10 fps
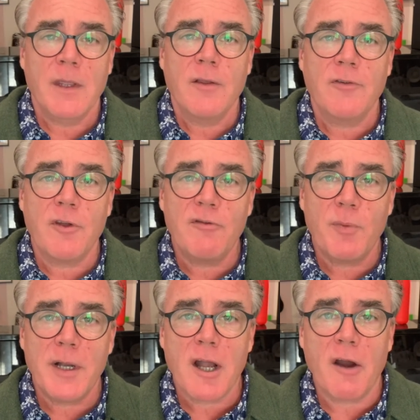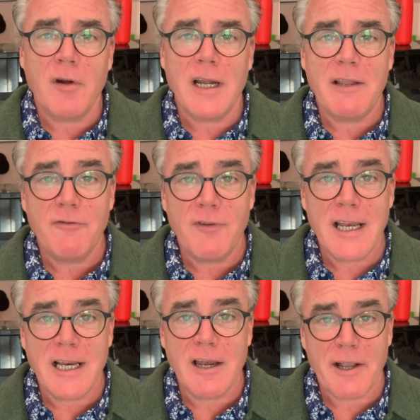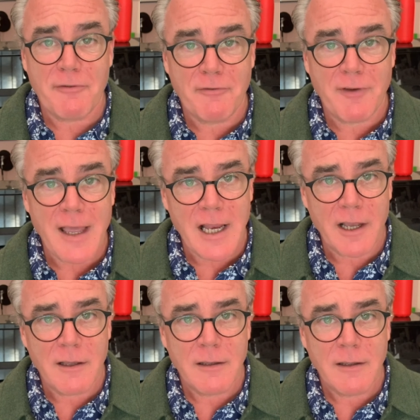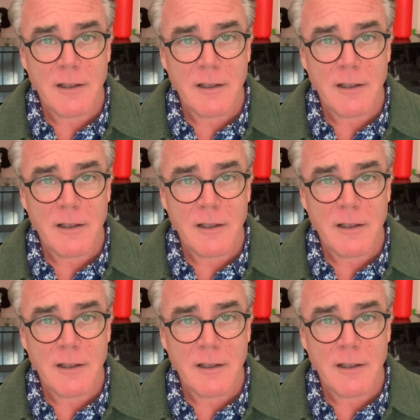So if we're currently feeling like a failure,